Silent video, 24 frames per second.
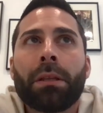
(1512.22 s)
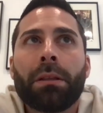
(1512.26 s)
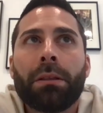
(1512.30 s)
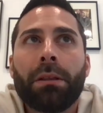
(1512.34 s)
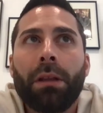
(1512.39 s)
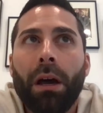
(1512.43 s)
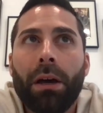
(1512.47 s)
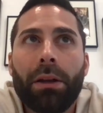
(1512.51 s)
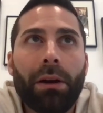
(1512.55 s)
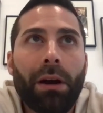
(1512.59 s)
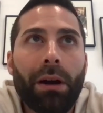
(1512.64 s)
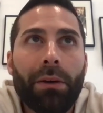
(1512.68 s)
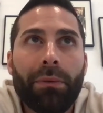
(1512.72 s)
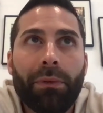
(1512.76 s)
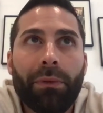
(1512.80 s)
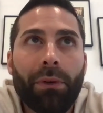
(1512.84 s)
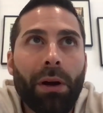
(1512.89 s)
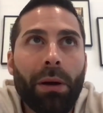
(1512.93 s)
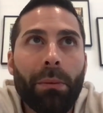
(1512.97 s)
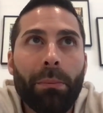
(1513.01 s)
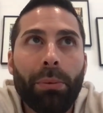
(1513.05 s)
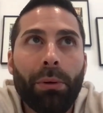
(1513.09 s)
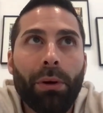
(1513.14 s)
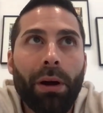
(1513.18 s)
not offer
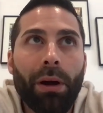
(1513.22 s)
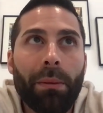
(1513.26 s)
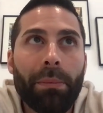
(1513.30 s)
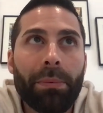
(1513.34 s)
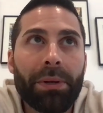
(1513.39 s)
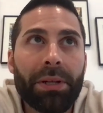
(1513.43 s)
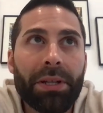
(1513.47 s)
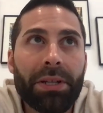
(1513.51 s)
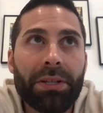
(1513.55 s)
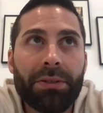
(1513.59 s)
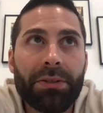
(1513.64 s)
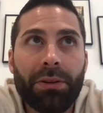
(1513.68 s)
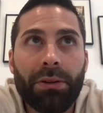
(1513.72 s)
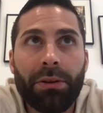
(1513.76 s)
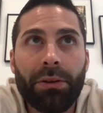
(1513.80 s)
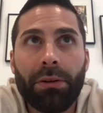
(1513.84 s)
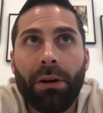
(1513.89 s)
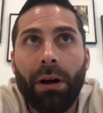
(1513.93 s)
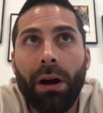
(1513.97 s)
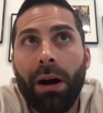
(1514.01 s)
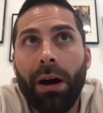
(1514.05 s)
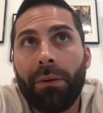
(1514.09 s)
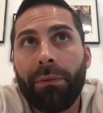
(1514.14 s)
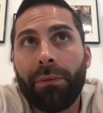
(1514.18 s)
on properties
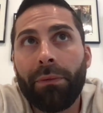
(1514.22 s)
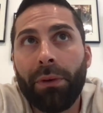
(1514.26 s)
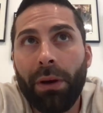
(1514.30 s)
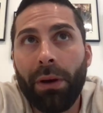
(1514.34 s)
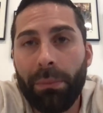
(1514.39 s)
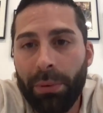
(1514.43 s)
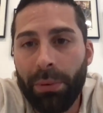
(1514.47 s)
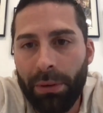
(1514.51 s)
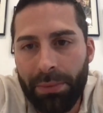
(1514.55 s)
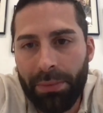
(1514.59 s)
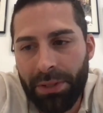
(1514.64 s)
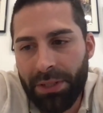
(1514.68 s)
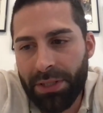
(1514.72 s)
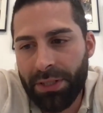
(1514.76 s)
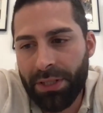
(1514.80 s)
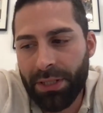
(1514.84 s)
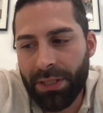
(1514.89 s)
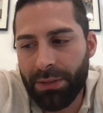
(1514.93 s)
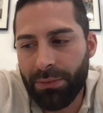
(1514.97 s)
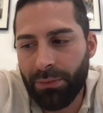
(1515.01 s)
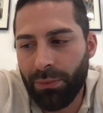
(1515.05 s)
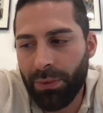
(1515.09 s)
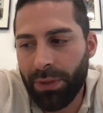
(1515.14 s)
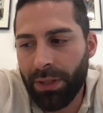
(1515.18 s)
or offer on properties,
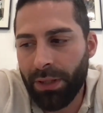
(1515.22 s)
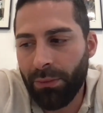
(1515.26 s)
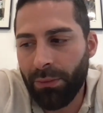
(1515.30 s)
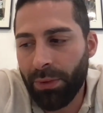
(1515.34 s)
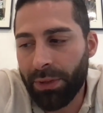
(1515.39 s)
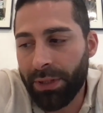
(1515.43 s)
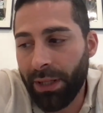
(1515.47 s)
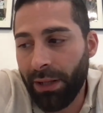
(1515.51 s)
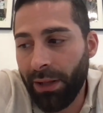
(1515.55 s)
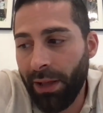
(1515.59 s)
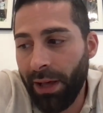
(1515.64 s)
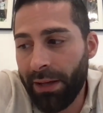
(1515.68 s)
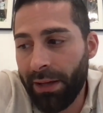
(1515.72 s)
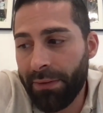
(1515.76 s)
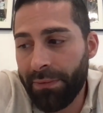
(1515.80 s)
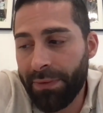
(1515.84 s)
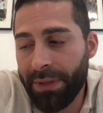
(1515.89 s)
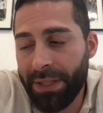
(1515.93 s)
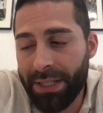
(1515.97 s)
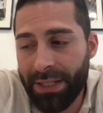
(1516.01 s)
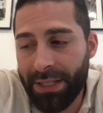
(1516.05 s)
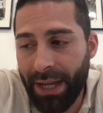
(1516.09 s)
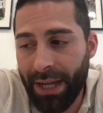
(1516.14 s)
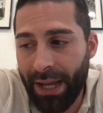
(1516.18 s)
because with a lot of
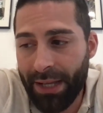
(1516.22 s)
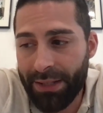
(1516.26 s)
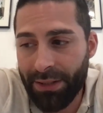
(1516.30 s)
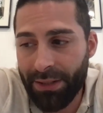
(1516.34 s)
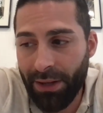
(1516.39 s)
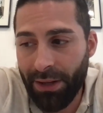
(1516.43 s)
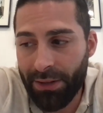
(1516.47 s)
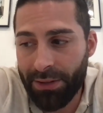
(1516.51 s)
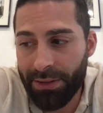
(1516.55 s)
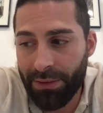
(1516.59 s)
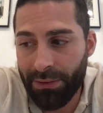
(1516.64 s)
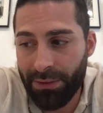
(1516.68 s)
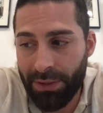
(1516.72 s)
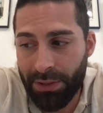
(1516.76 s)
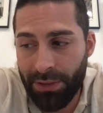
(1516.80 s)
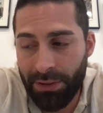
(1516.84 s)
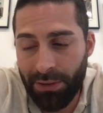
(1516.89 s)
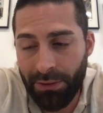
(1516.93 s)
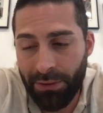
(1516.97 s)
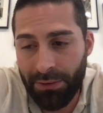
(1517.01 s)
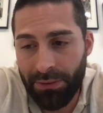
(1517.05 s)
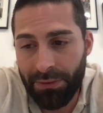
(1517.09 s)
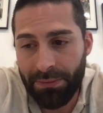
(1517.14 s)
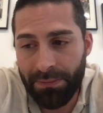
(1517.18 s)
these guys also
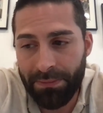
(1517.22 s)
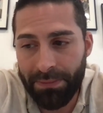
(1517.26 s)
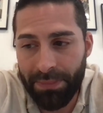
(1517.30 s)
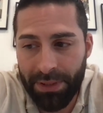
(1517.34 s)
too,